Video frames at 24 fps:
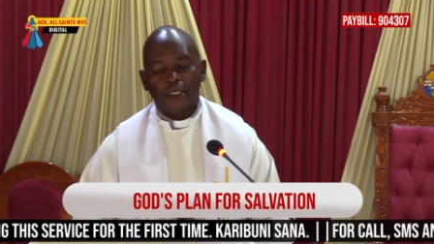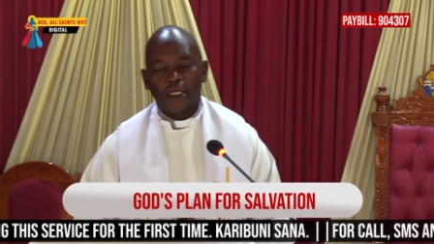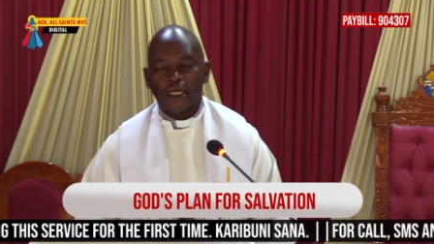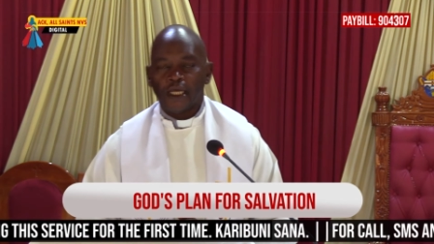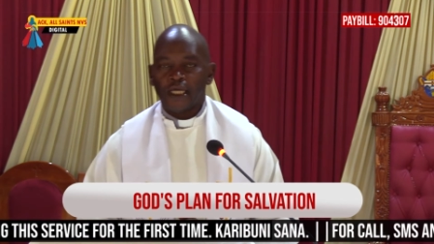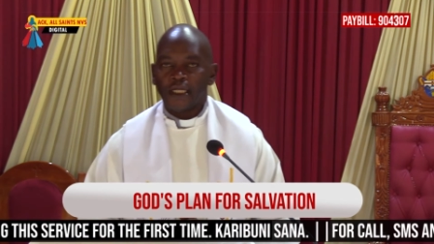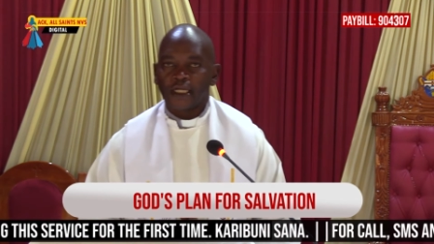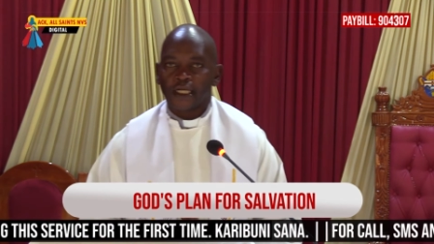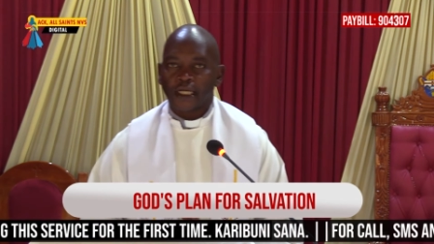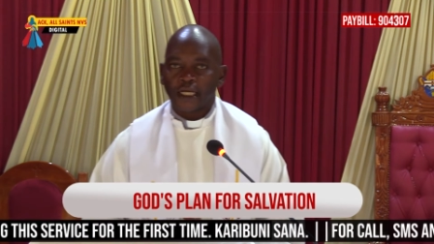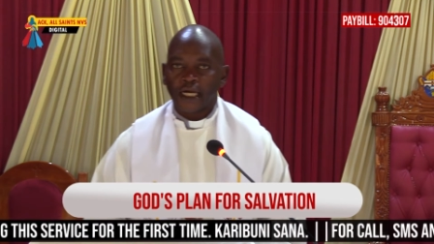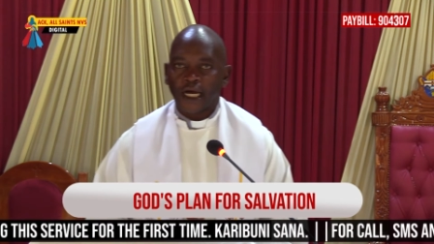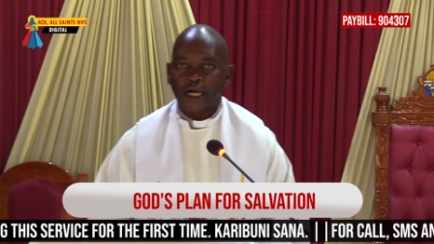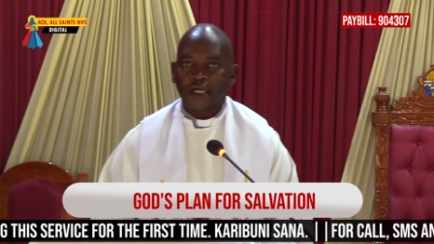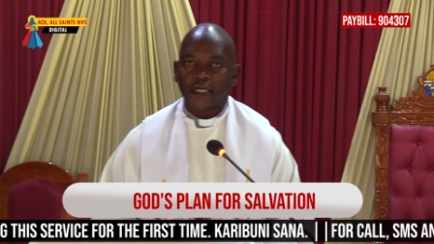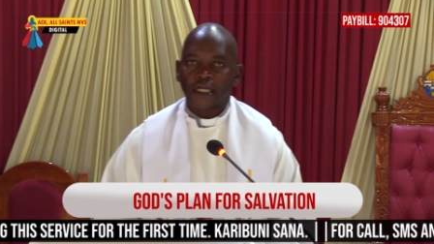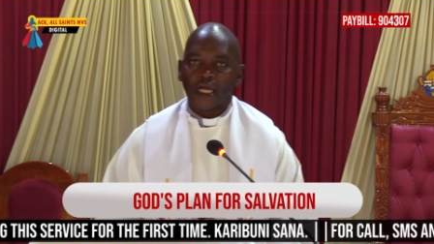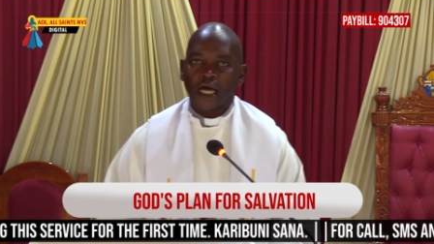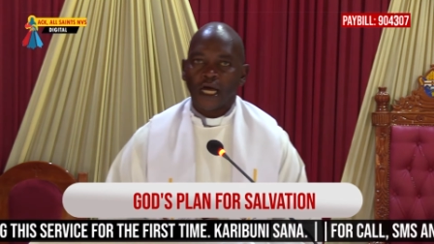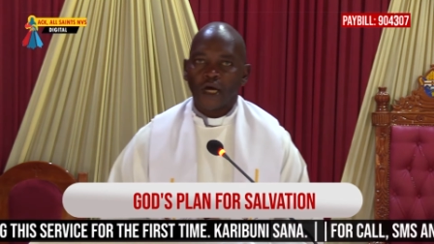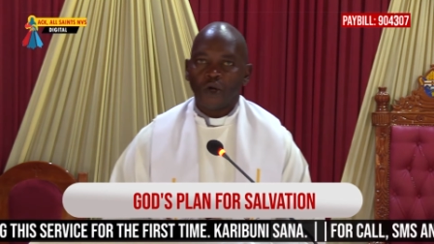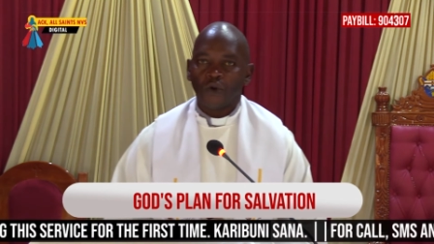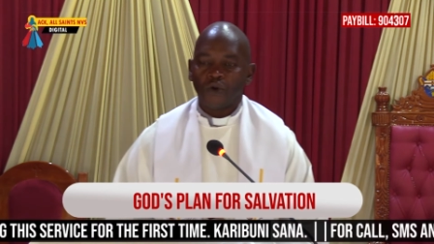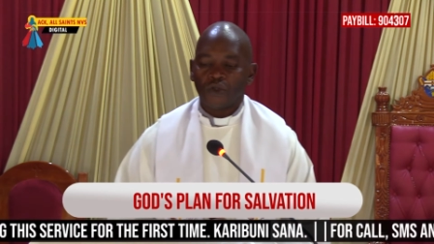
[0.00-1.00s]
and carried
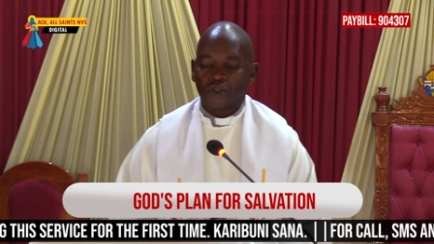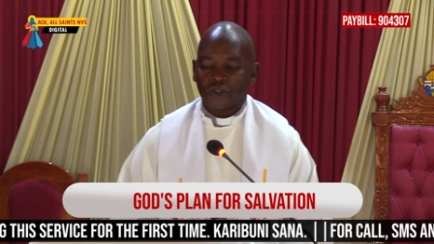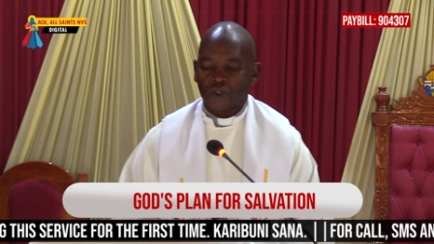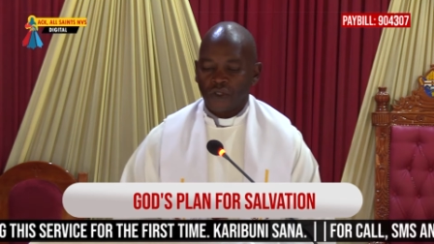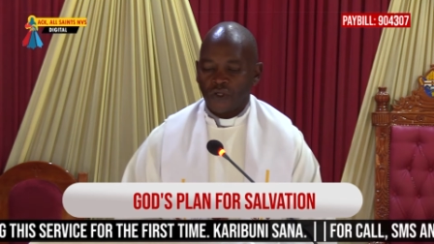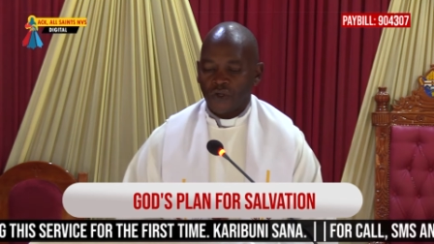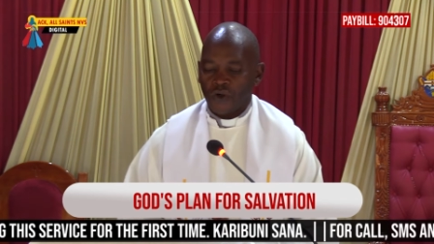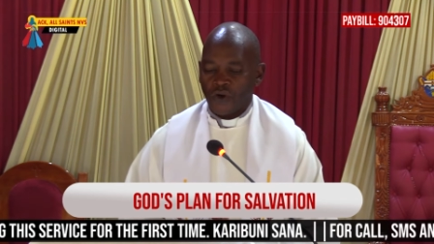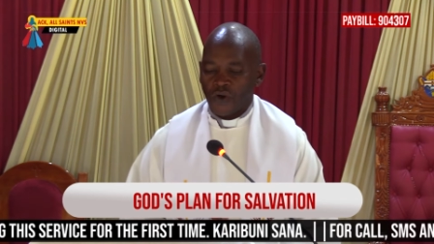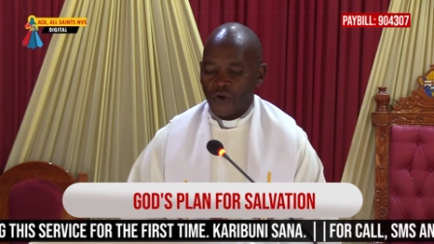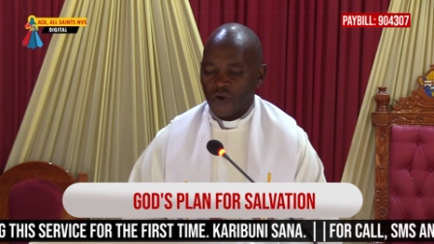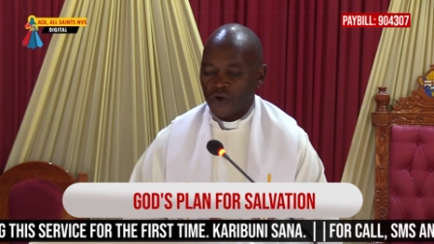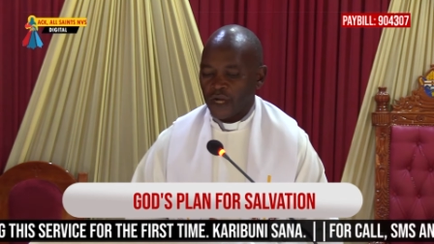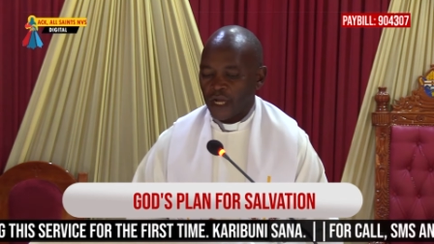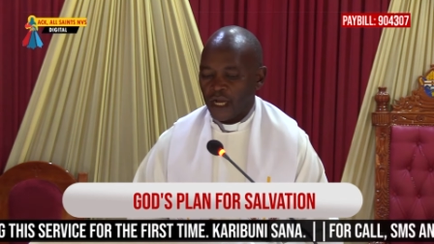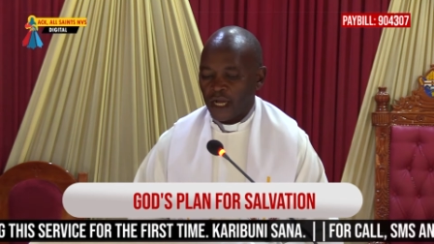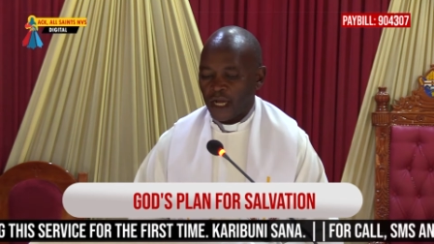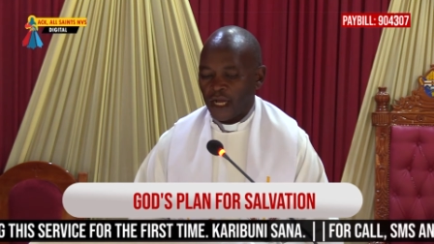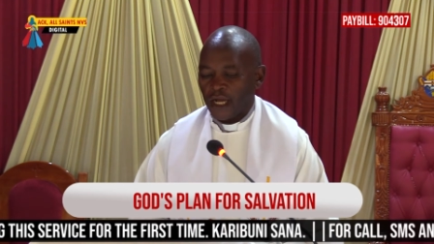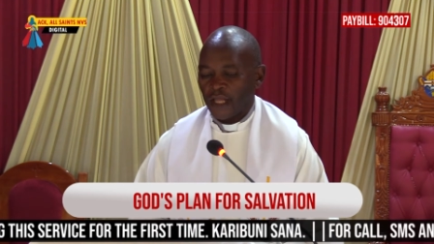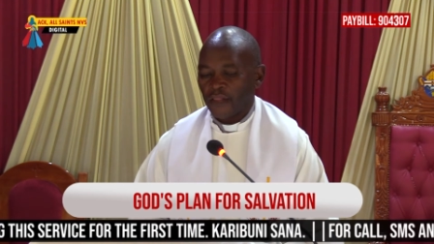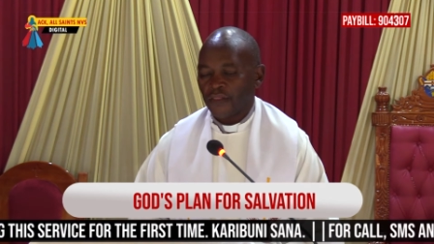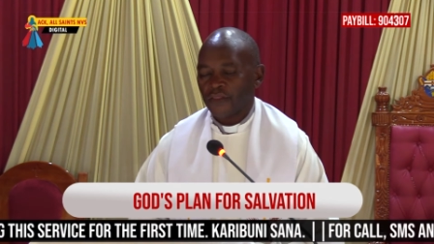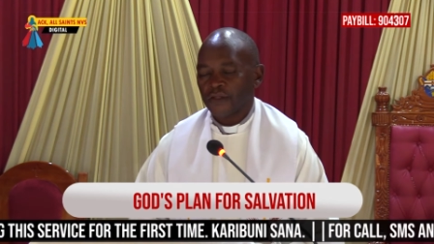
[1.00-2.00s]
out on
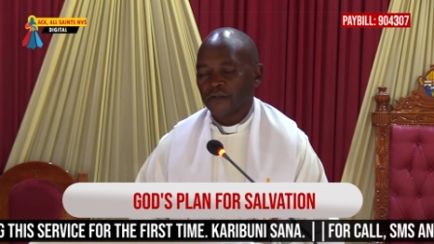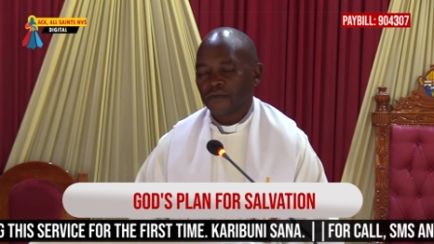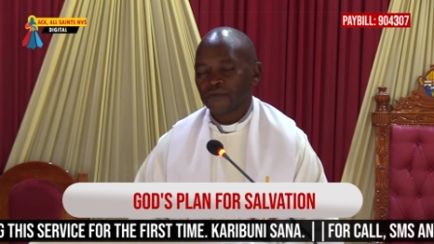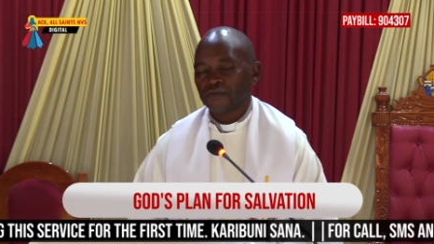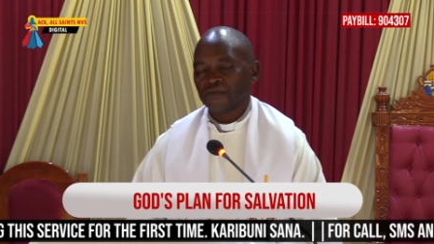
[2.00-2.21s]
earth.